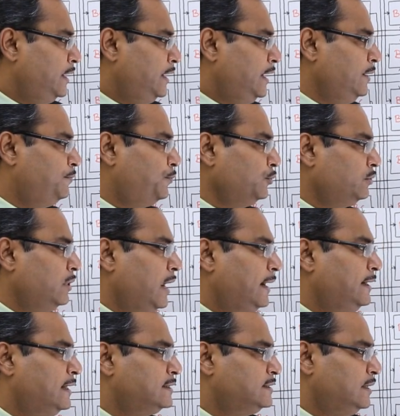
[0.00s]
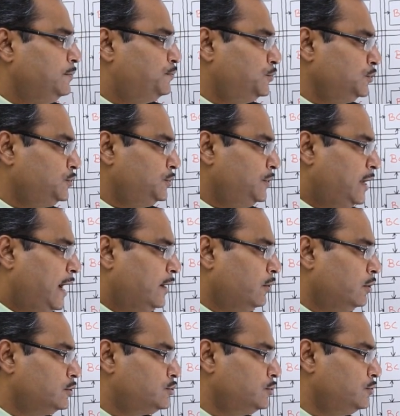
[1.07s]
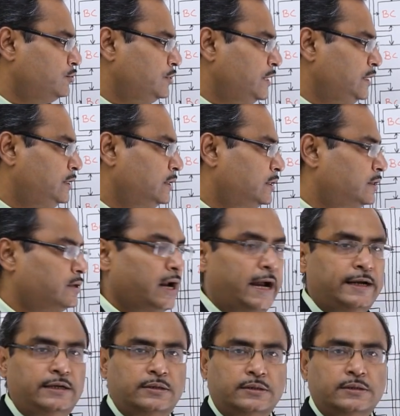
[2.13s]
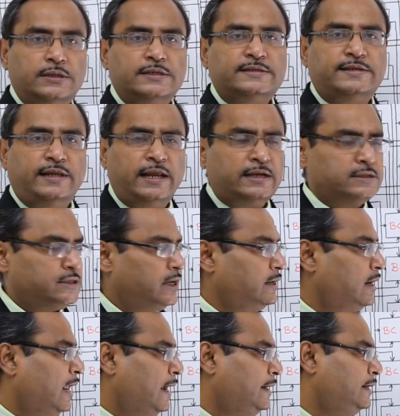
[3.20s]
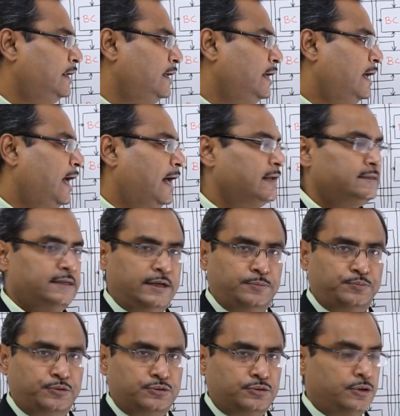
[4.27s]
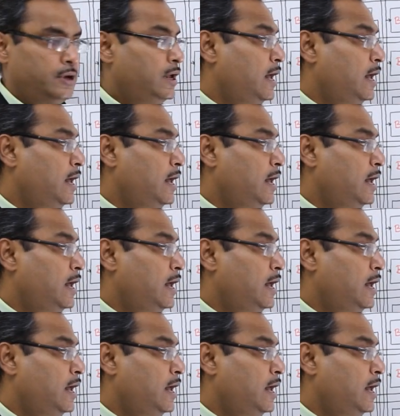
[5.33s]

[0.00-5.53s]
input line as input and also read write selection line as input